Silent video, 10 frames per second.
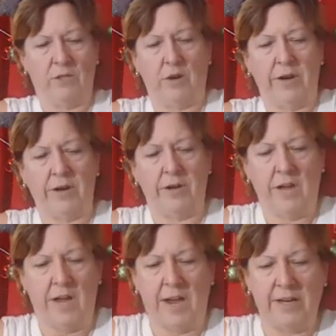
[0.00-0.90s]
sorry,
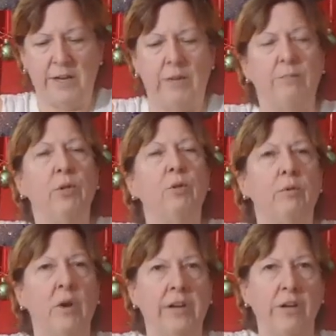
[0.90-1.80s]
I needed blue
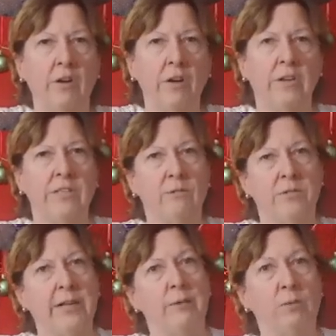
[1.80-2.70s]
and white yarn because it
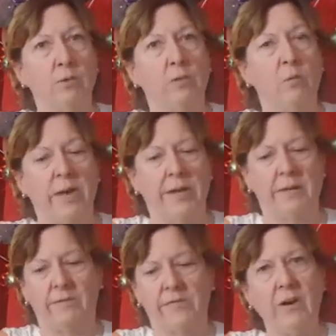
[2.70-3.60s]
was like a blue and white
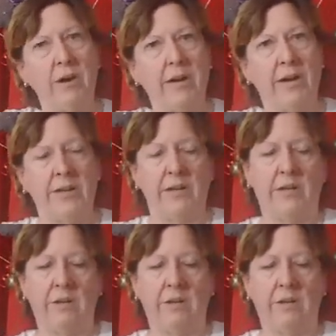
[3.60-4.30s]
variegated.